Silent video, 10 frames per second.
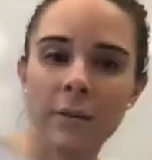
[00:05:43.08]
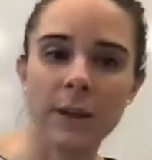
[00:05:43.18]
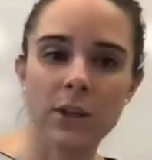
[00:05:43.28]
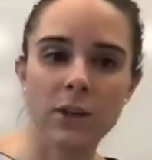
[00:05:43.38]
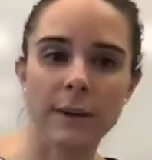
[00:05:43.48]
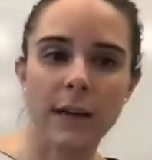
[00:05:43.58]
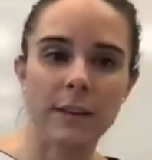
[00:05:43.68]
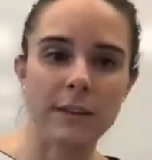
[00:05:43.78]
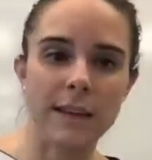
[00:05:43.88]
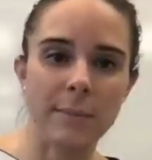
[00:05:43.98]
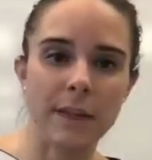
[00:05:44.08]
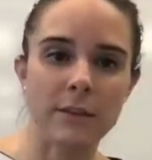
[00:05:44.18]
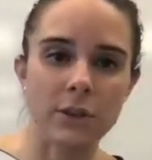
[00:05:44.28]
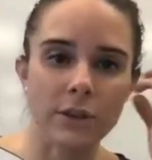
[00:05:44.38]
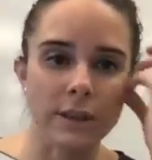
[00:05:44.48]
and make sure we got the same
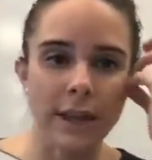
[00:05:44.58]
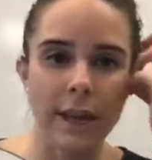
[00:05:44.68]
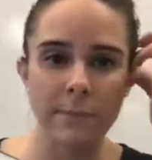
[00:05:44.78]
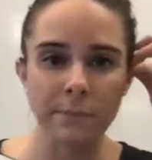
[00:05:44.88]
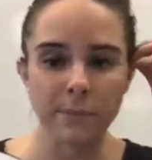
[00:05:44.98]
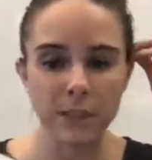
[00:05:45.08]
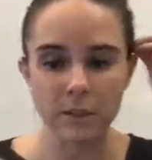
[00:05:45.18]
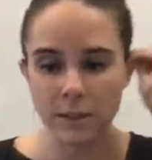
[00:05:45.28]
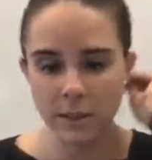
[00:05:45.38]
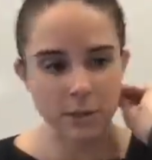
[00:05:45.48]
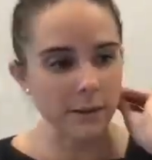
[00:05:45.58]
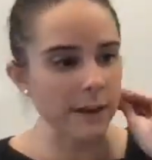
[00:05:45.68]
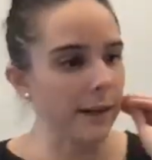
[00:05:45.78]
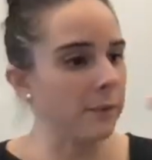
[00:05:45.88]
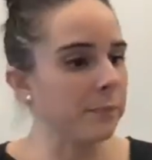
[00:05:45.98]
answers, okay? So let's do that now.